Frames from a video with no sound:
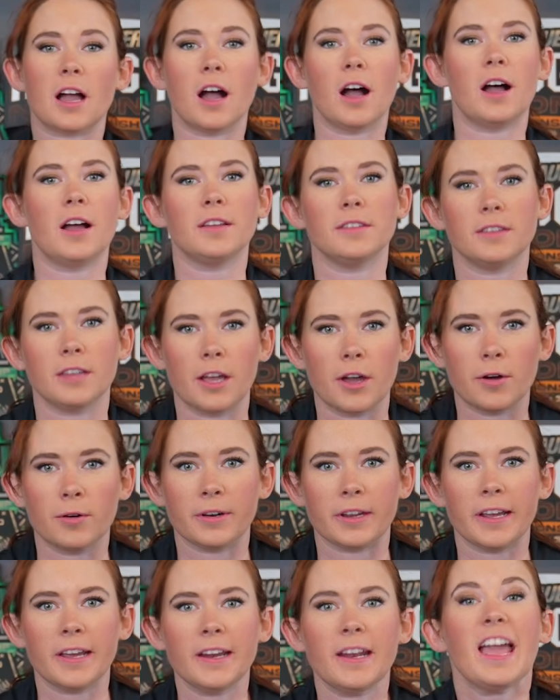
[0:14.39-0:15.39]

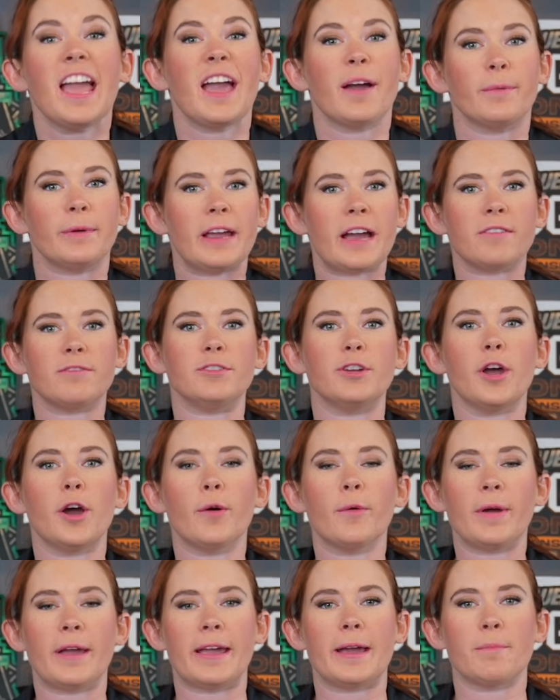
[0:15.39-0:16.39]
unloaded and we have
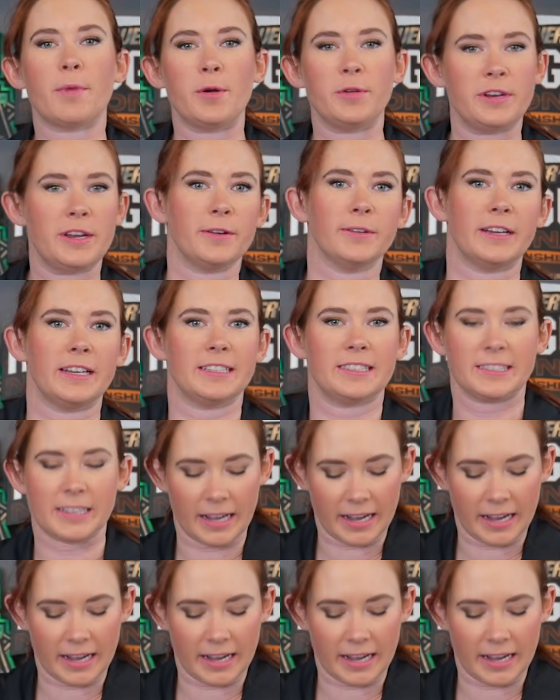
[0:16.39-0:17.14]
no ammo near us.